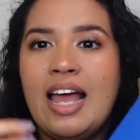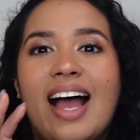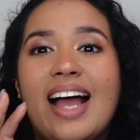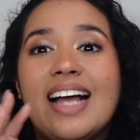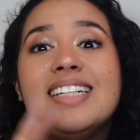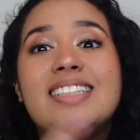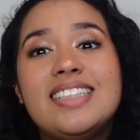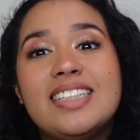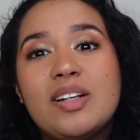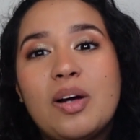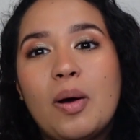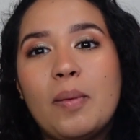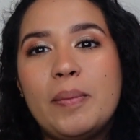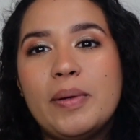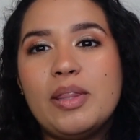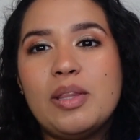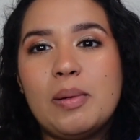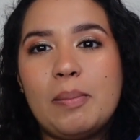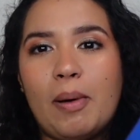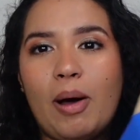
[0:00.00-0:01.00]
I did
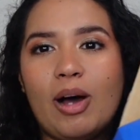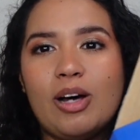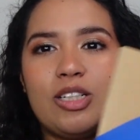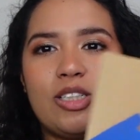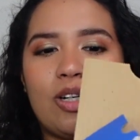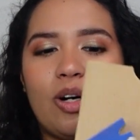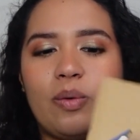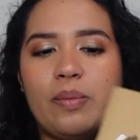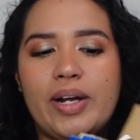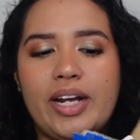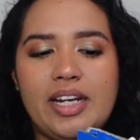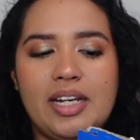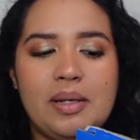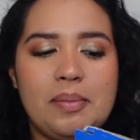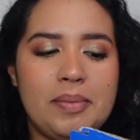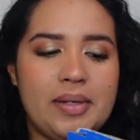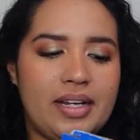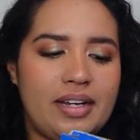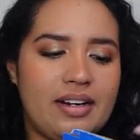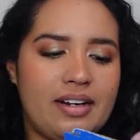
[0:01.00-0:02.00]
open the box already
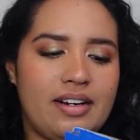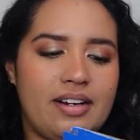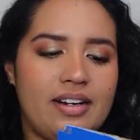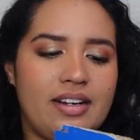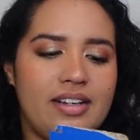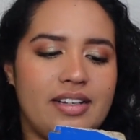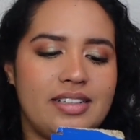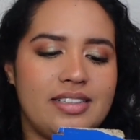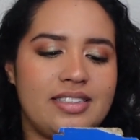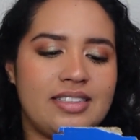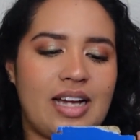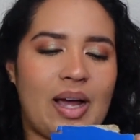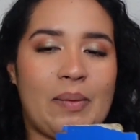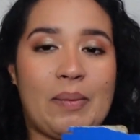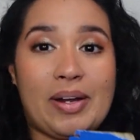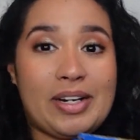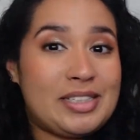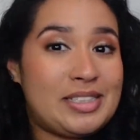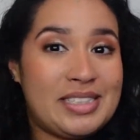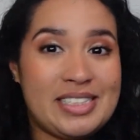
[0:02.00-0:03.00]
because I
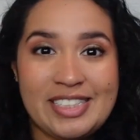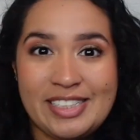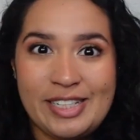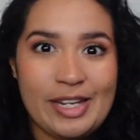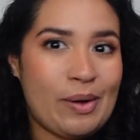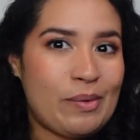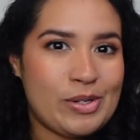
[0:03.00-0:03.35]
wanted to see.